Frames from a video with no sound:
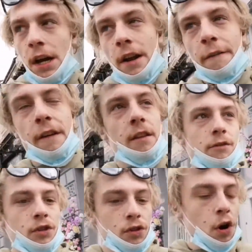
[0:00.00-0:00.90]
And I think
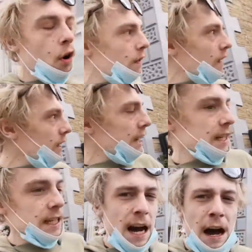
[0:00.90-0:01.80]
they've just caught that
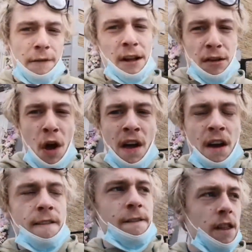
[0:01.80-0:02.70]
lady's car, and it's
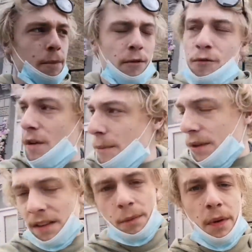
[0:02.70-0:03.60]
flipping
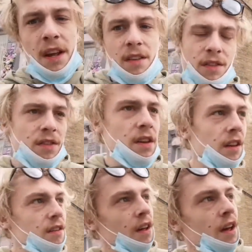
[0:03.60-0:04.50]
ripped it to pieces. And
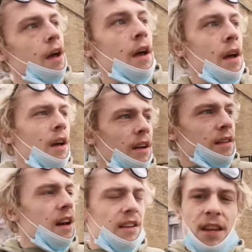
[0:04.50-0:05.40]
it's
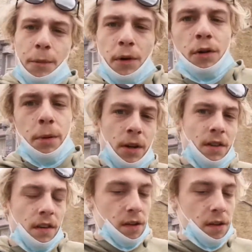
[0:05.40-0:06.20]
kind of typical because